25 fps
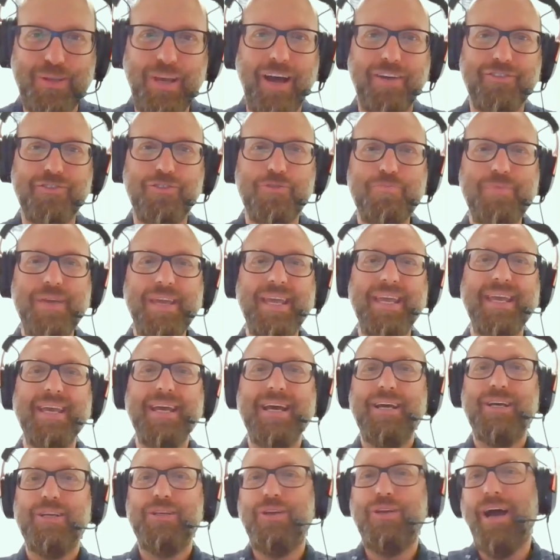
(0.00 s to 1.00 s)
You have to be
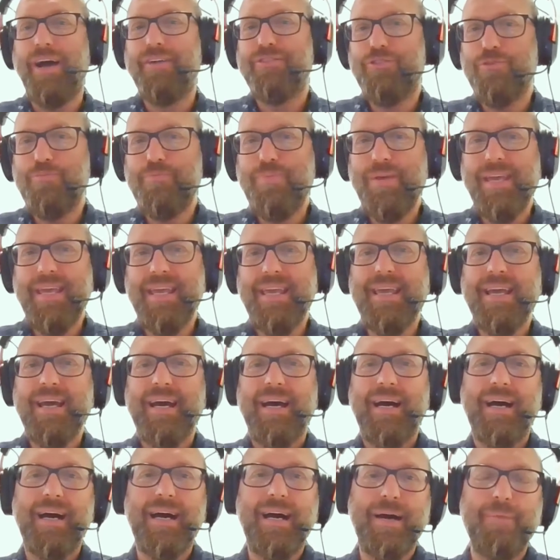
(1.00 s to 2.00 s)

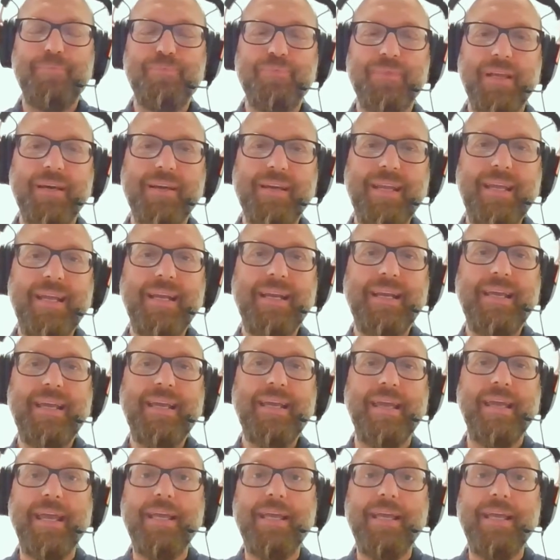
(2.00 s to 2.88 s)
really